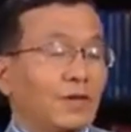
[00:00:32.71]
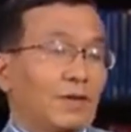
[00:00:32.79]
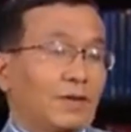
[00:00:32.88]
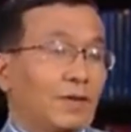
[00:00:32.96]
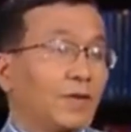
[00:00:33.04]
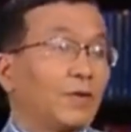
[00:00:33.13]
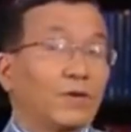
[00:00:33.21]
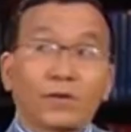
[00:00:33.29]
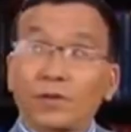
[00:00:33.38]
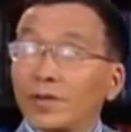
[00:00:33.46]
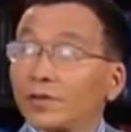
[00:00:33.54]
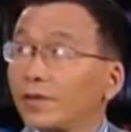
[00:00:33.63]
a better
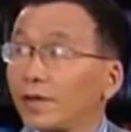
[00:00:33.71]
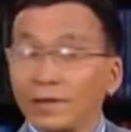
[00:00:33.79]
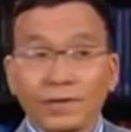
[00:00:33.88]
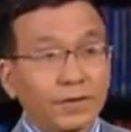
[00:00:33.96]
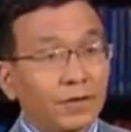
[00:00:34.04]
life.